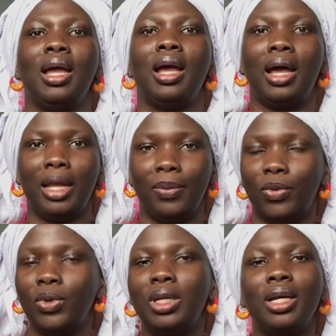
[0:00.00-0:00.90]
I am
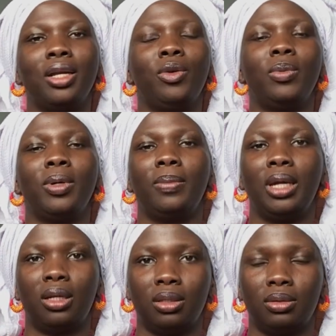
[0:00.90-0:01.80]
only a human
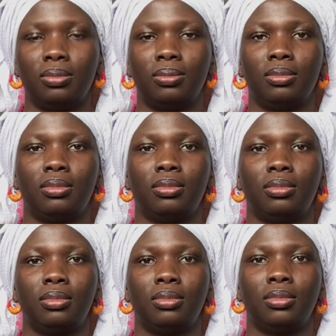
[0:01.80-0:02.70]
being.
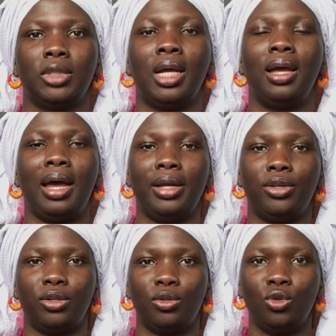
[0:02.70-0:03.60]
I
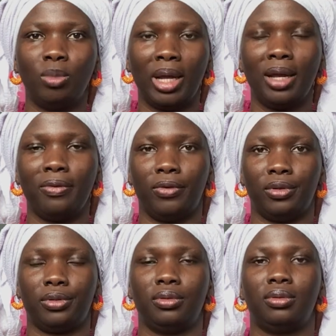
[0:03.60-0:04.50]
just do my
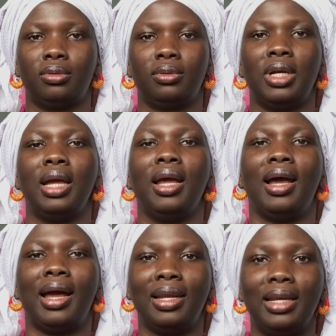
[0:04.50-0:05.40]
effort
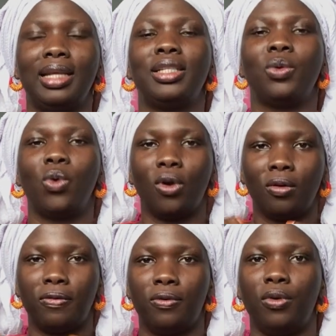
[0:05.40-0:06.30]
and let the world
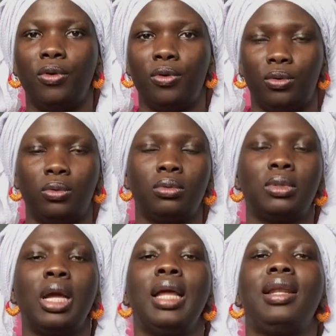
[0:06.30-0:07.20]
flow.
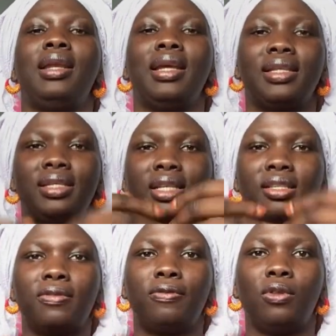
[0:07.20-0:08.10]
Let things
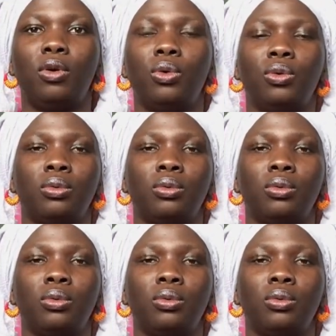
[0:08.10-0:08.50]
flow.